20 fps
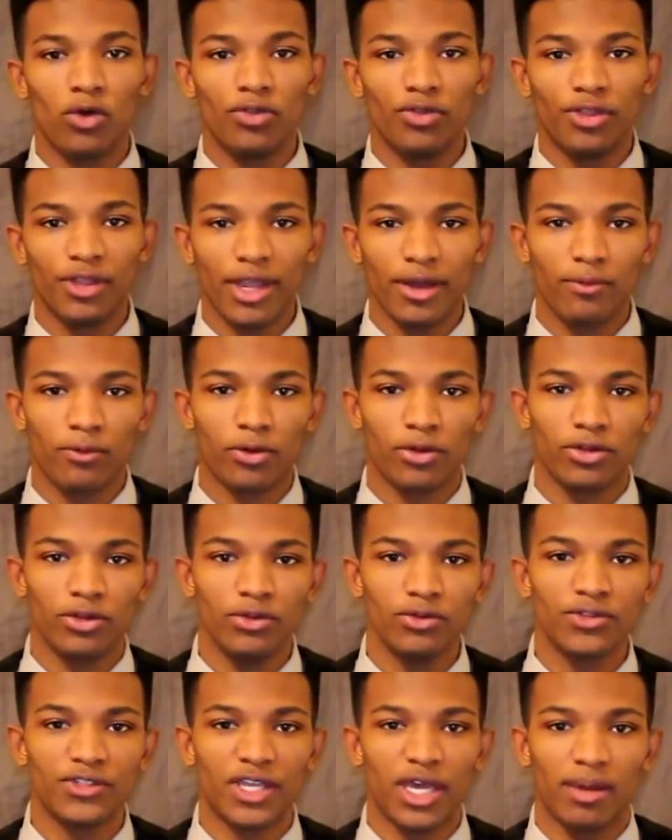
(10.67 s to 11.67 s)
Network
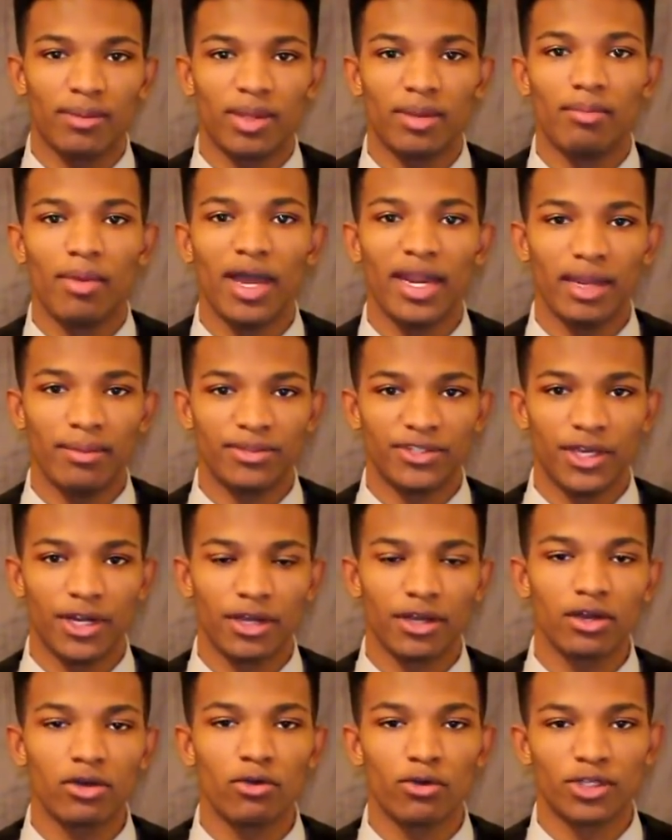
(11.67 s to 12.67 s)
news segment. My name is
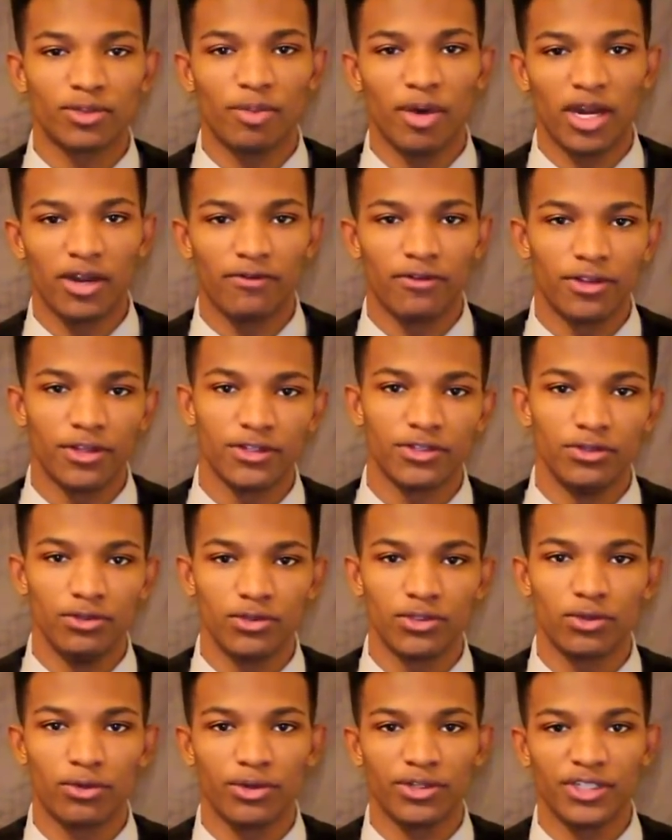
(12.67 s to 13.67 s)
Etika, corresponding for this
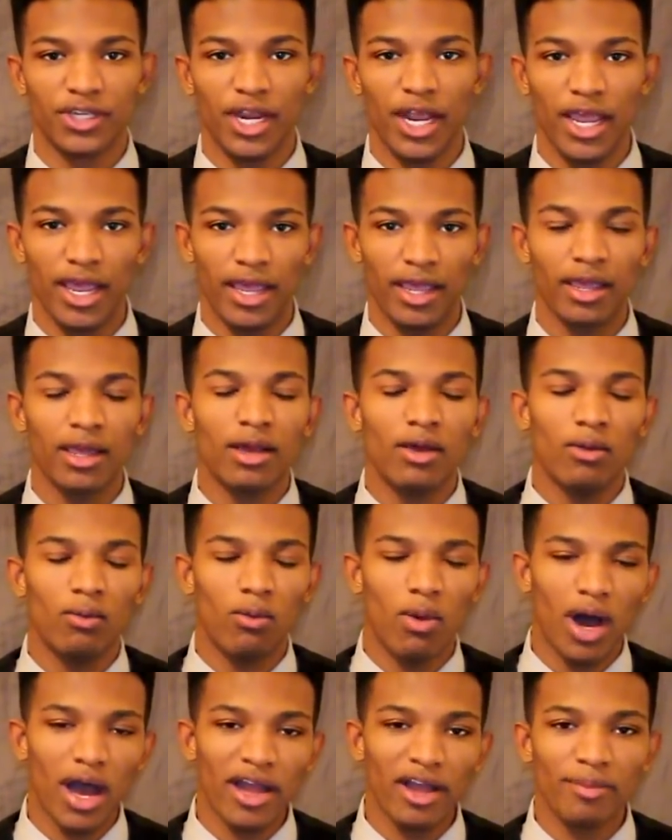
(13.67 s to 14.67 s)
news story today.
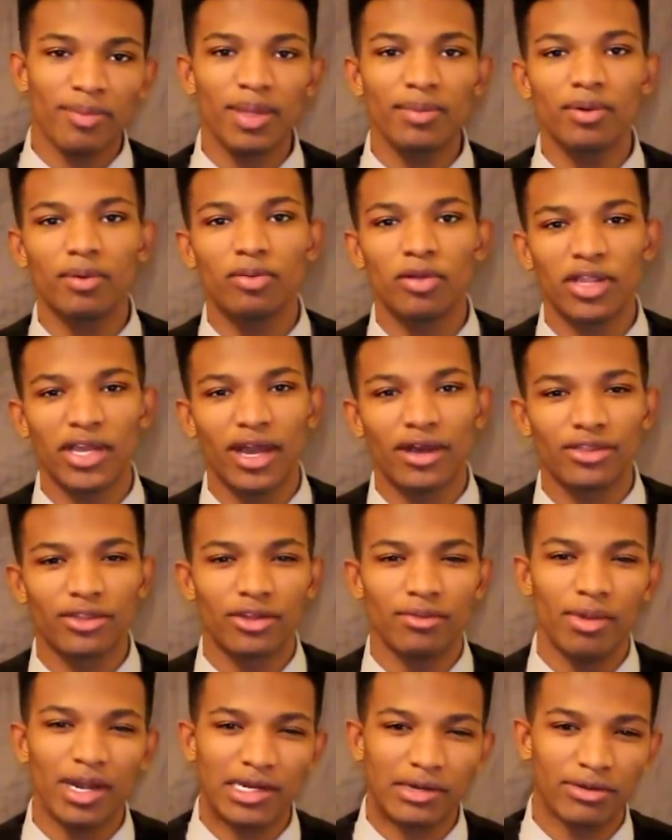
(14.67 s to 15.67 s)
Why are people pulling out
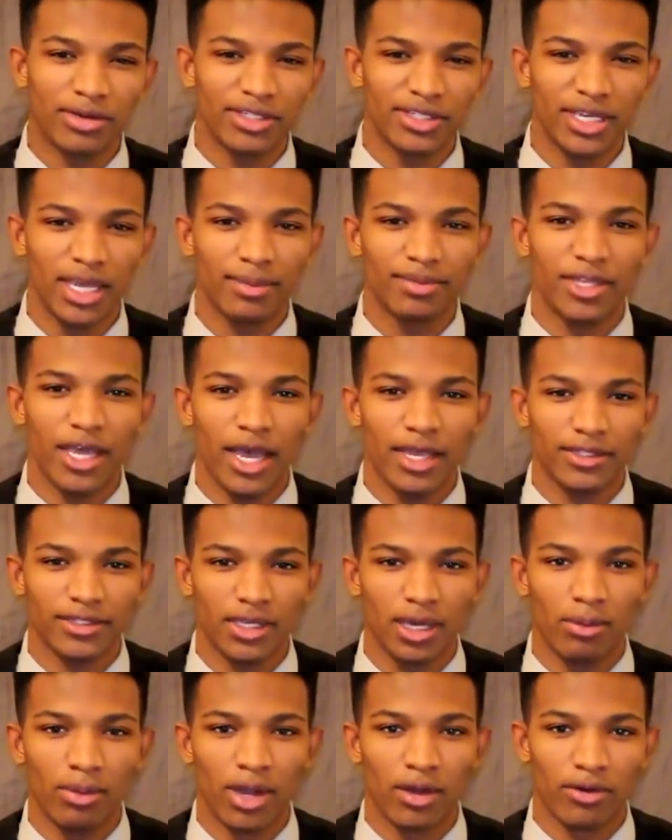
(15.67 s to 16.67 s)
their measuring tapes at
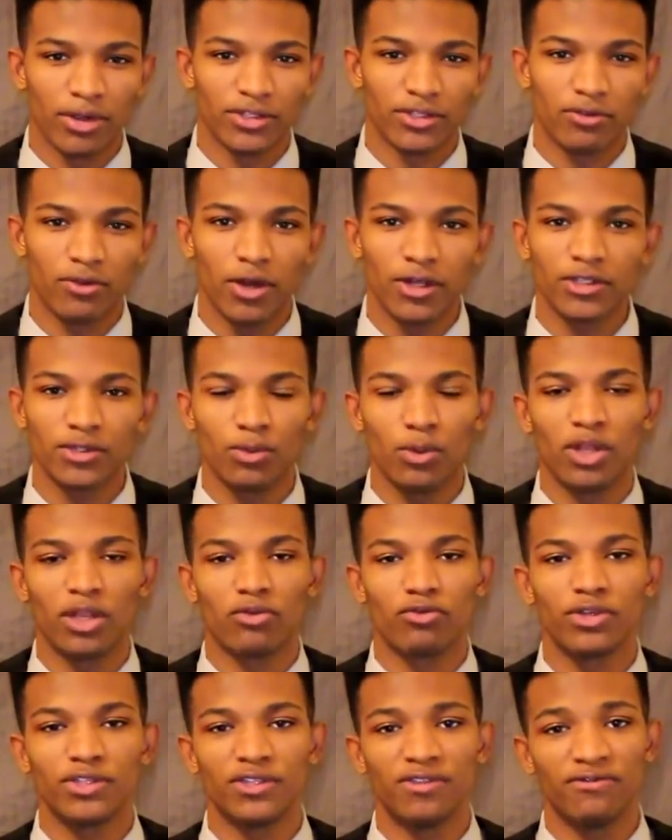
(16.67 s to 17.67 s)
Subway restaurants? Well,
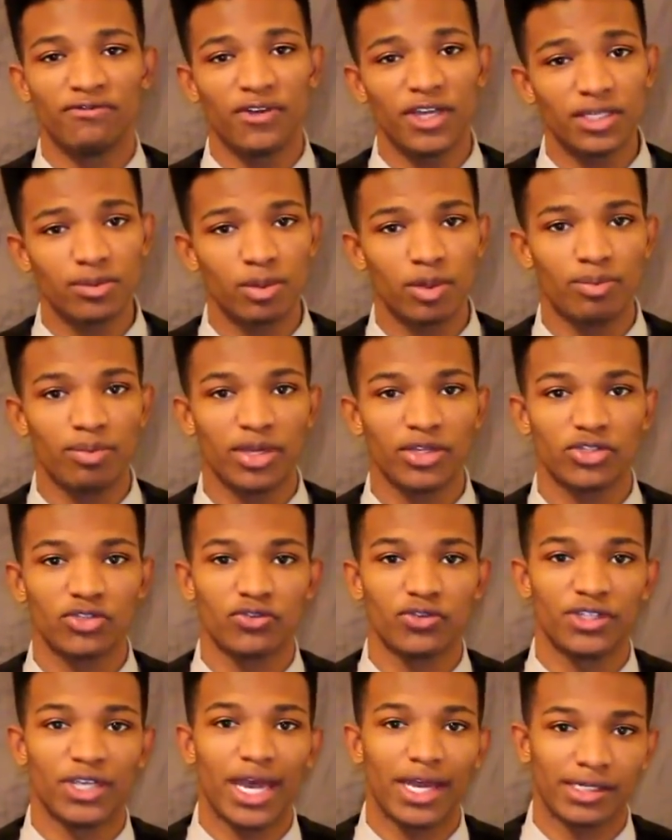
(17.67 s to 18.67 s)
a recent Facebook
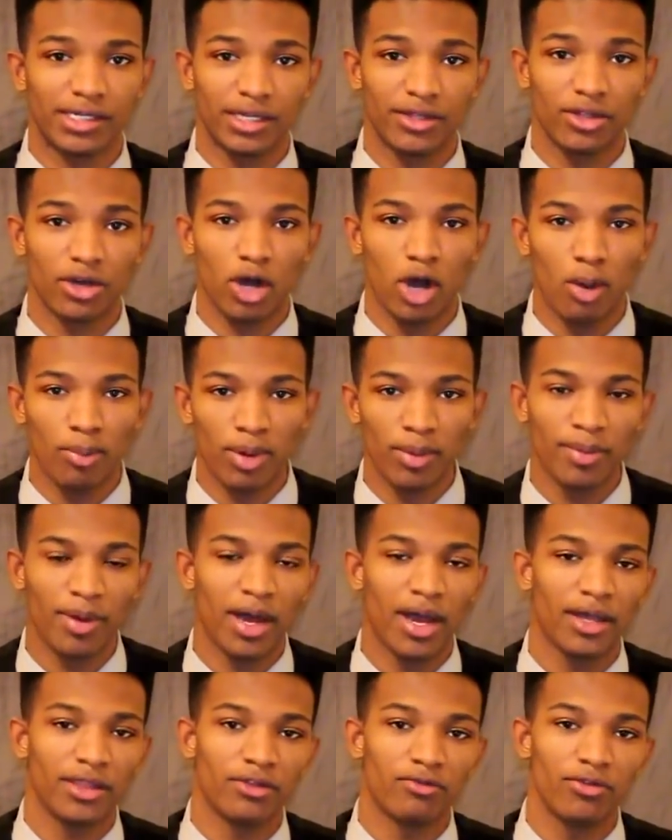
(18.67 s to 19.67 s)
picture is actually the culprit
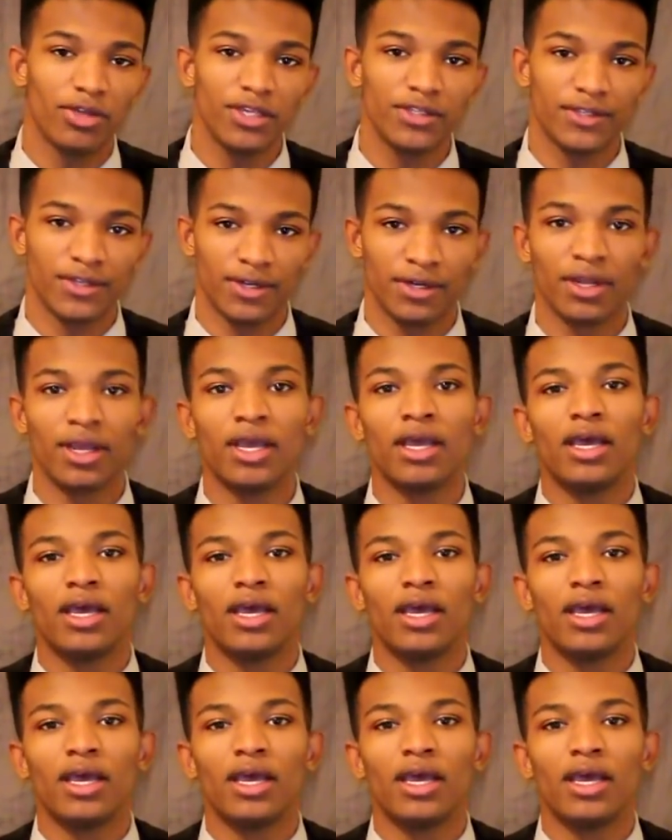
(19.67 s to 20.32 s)
behind the reason.